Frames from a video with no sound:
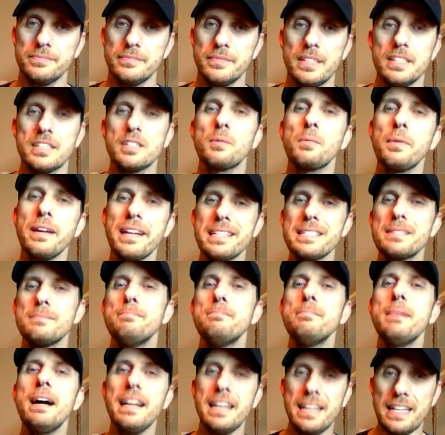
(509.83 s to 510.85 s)
to raise
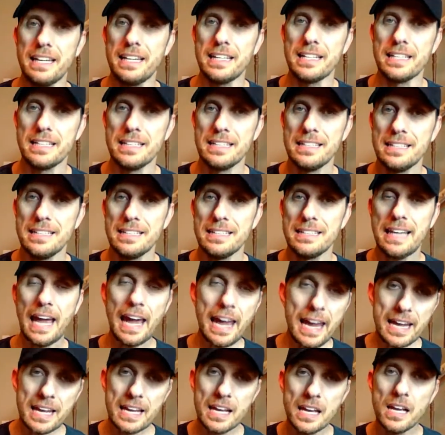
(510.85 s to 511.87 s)
money.
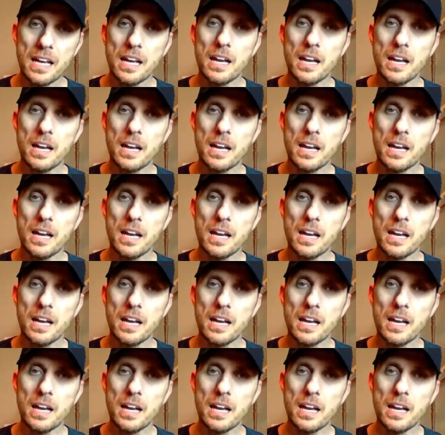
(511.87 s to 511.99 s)
Okay?